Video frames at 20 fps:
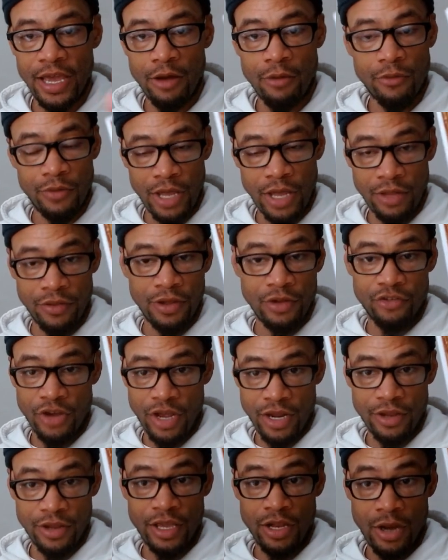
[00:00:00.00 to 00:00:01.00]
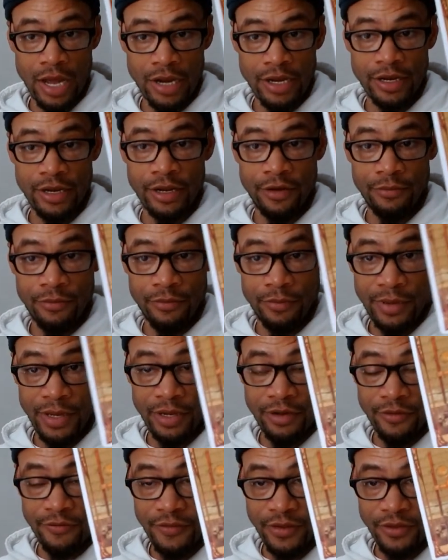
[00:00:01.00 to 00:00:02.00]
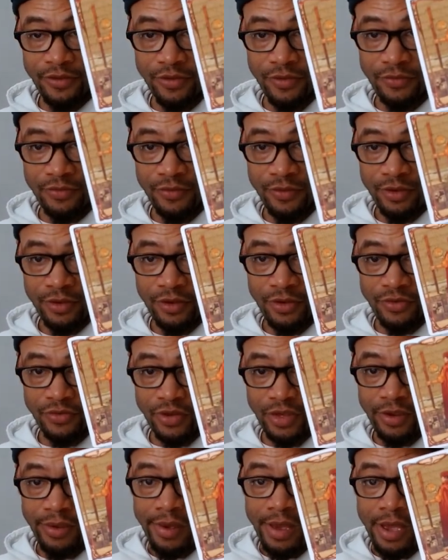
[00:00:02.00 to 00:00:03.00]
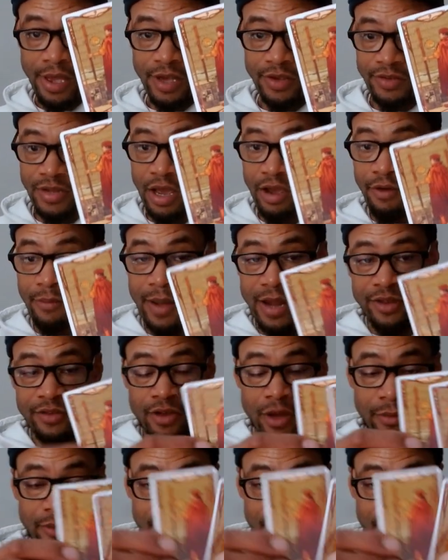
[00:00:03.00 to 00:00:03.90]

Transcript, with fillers: got. They're trying to get out of there being defensive. You see, because now everybody's coming